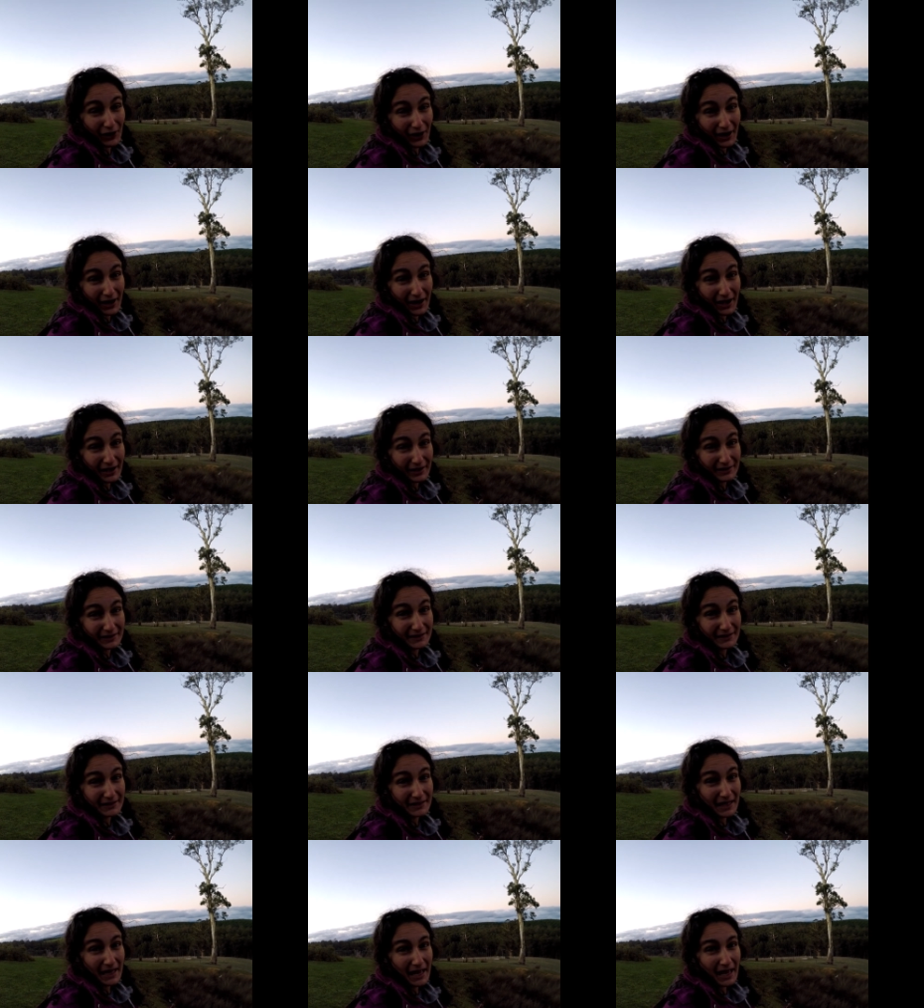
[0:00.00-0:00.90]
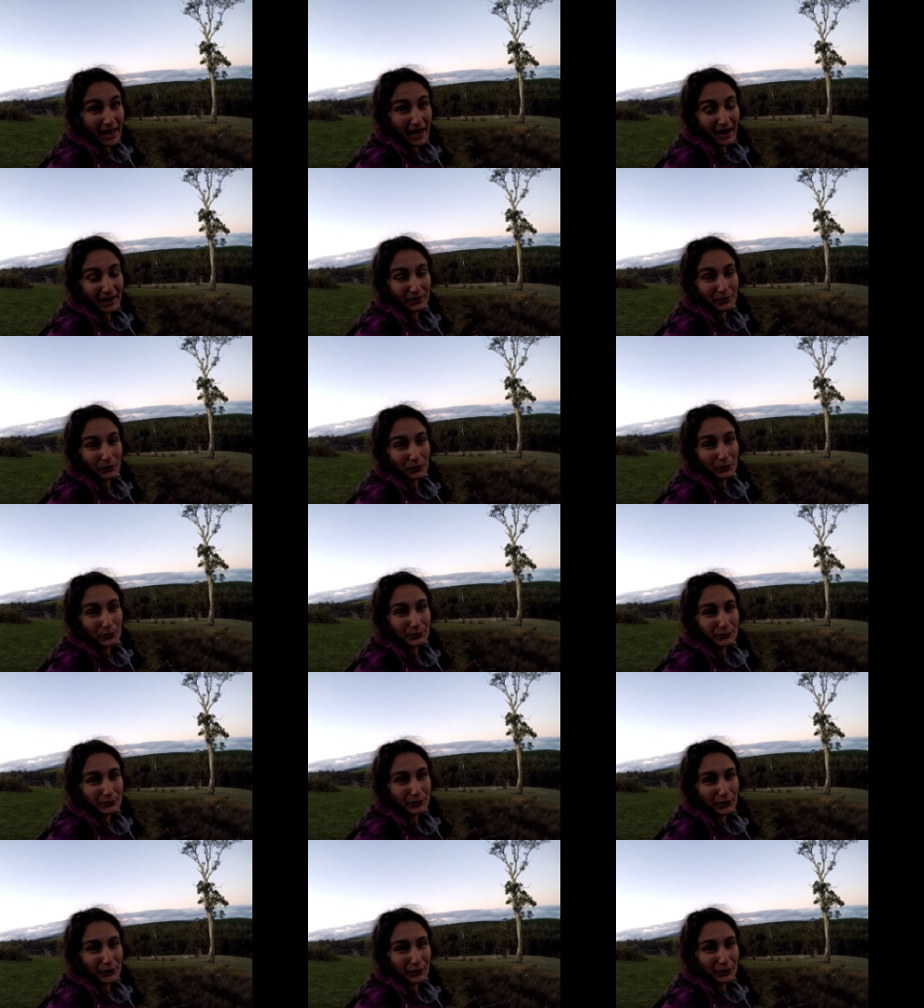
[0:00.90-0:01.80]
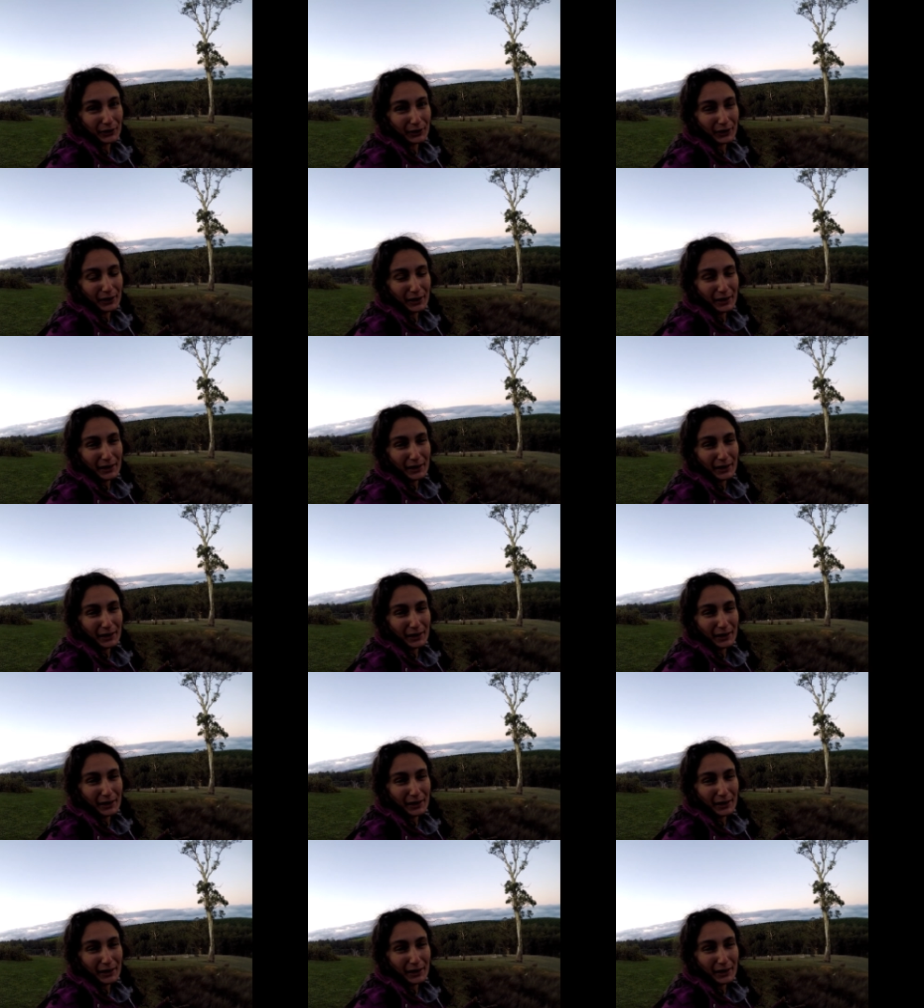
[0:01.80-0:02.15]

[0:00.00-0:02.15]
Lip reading: us, and also